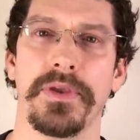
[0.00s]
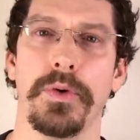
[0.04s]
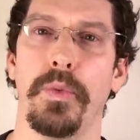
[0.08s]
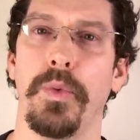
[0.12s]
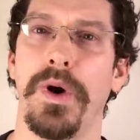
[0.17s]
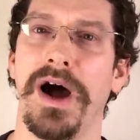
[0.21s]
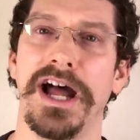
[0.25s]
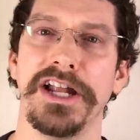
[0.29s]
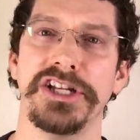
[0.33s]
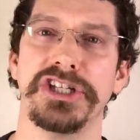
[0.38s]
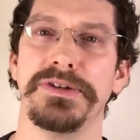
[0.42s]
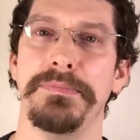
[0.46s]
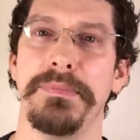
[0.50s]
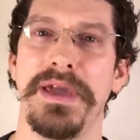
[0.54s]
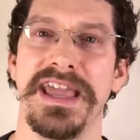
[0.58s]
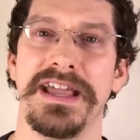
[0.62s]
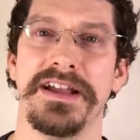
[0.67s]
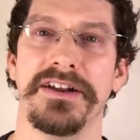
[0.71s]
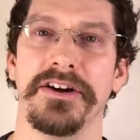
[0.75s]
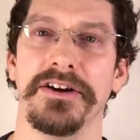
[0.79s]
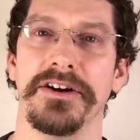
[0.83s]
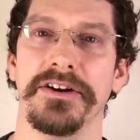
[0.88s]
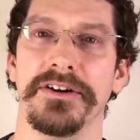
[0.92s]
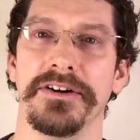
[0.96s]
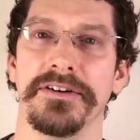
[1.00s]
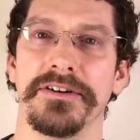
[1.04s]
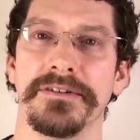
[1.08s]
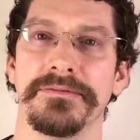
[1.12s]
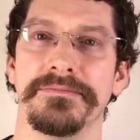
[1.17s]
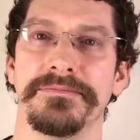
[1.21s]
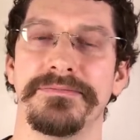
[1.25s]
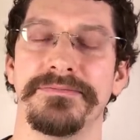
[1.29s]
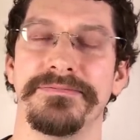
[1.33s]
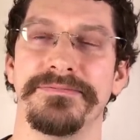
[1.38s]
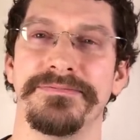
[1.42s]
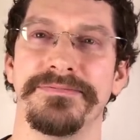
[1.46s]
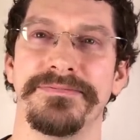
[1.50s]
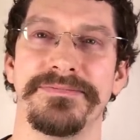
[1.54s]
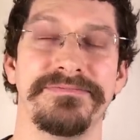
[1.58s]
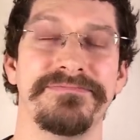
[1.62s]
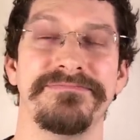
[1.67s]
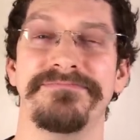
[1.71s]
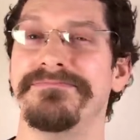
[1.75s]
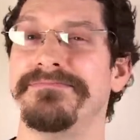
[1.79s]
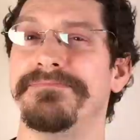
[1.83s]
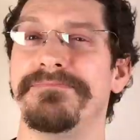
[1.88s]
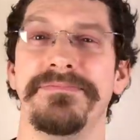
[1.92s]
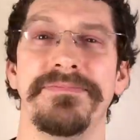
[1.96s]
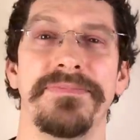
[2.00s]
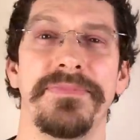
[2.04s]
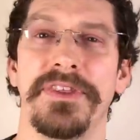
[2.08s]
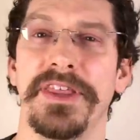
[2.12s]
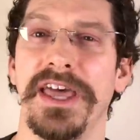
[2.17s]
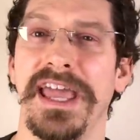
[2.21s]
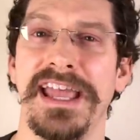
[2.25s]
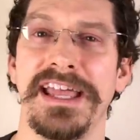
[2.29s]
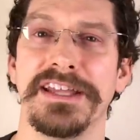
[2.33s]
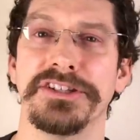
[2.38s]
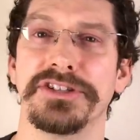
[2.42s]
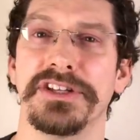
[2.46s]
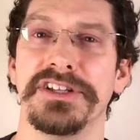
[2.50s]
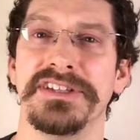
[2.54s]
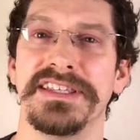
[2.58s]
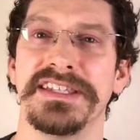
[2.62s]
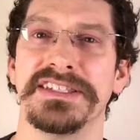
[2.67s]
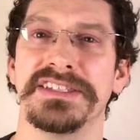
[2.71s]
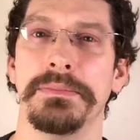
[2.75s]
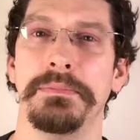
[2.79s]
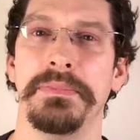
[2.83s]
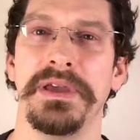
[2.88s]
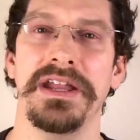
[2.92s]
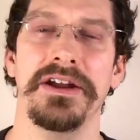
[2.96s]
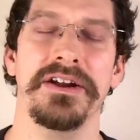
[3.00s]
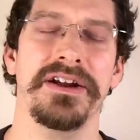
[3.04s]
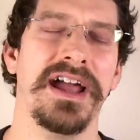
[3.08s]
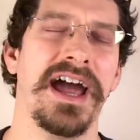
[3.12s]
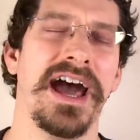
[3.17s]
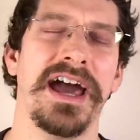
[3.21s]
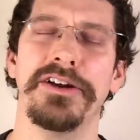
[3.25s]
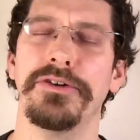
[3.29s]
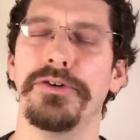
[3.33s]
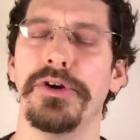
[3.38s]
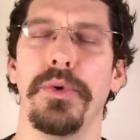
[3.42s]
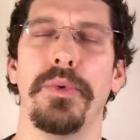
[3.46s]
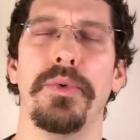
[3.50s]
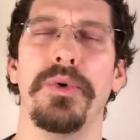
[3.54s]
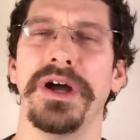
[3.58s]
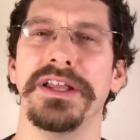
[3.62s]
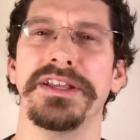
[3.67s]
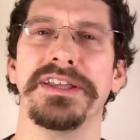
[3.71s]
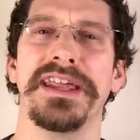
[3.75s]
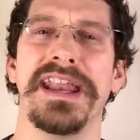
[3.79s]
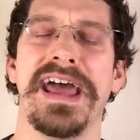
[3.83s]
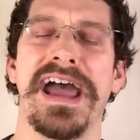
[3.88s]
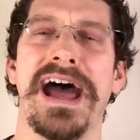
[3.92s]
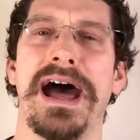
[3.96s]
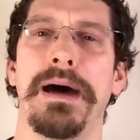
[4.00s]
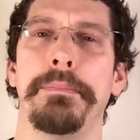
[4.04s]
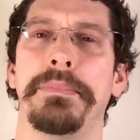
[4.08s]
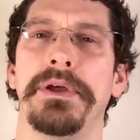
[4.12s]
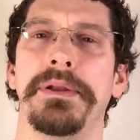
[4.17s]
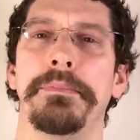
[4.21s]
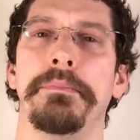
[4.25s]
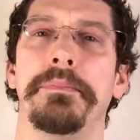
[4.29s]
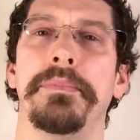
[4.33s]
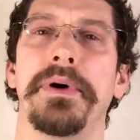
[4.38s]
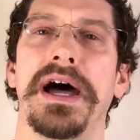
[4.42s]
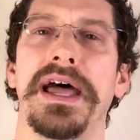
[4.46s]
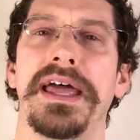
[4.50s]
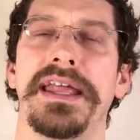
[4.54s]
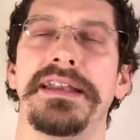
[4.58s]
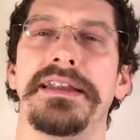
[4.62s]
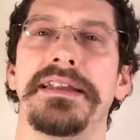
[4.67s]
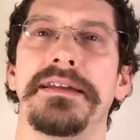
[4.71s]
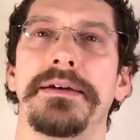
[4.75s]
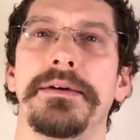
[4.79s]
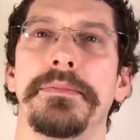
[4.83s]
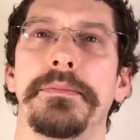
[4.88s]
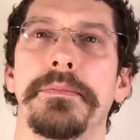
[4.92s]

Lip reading: watchmaker, the hands could disappear. I don't know what could happen, but